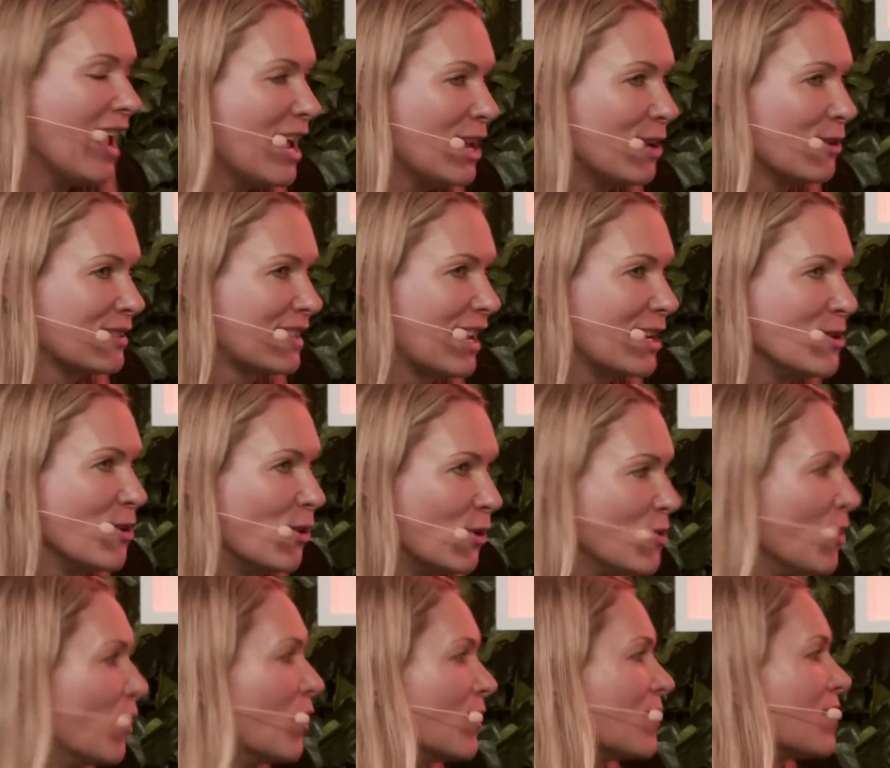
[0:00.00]
looks like
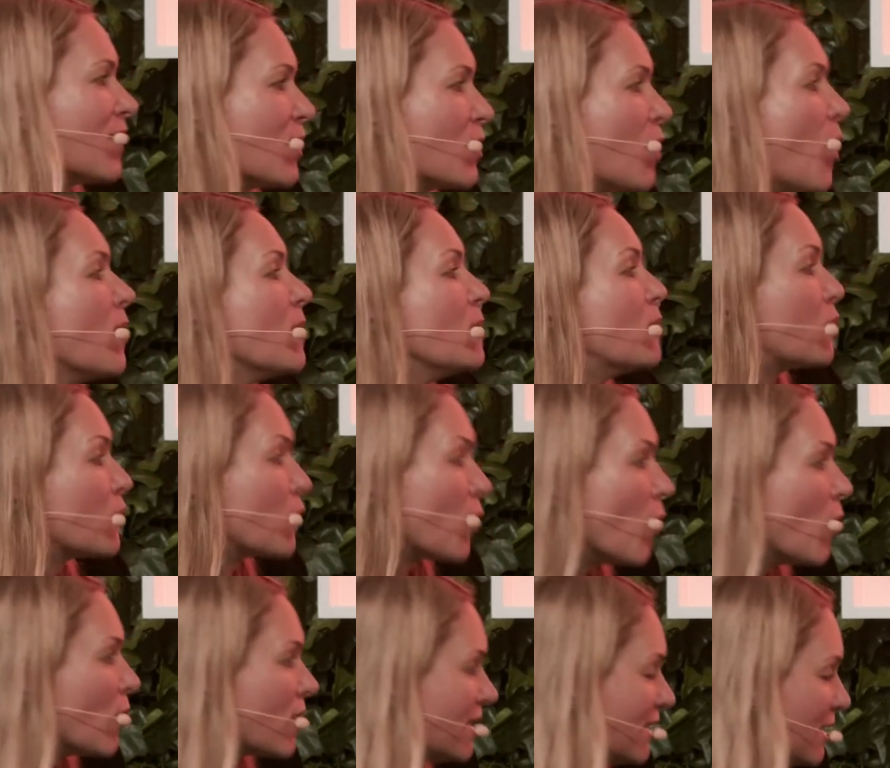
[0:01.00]
you're going
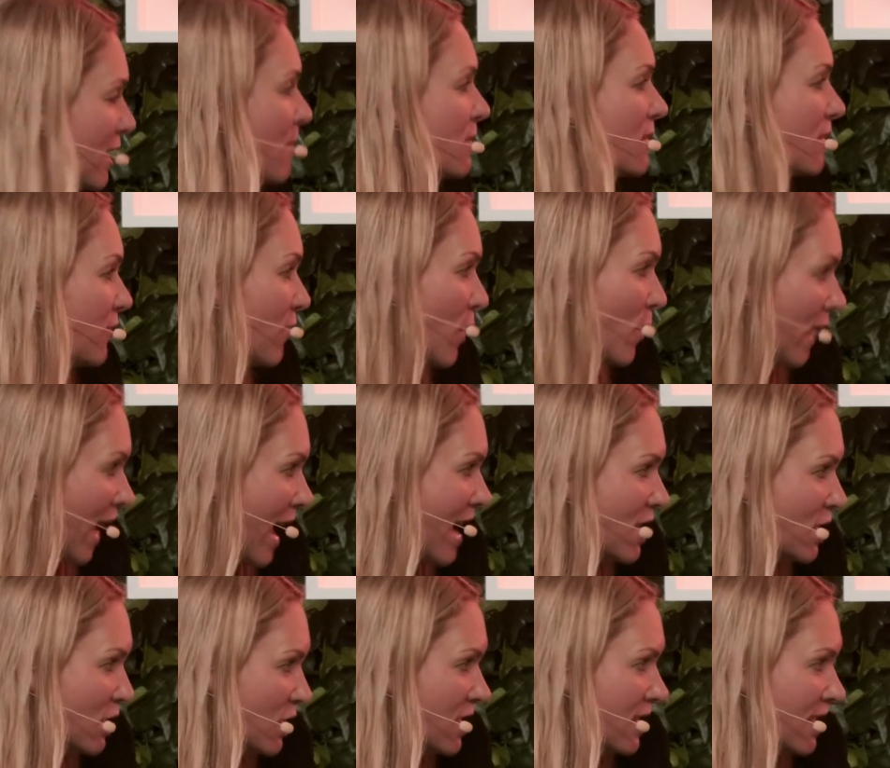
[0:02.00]
broad in terms of
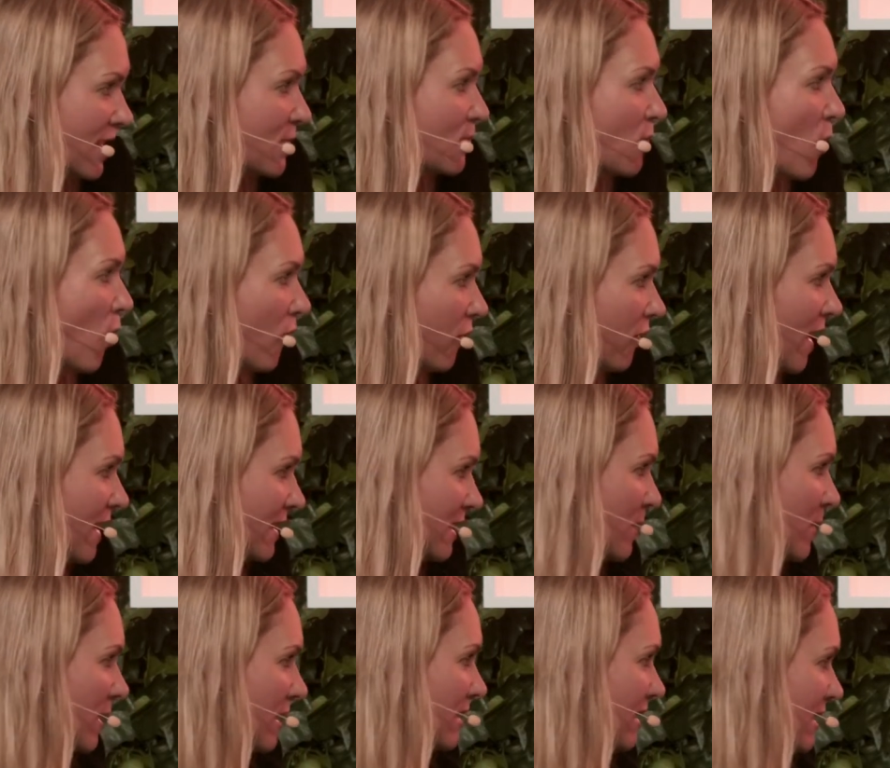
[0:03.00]
location. There's more
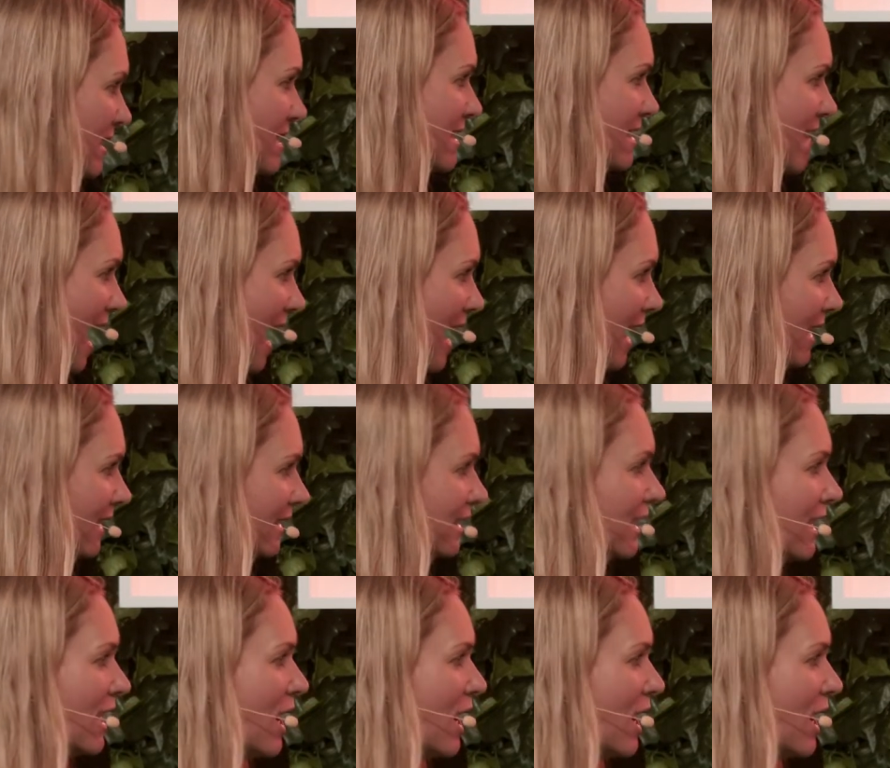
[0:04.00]
flexibility there.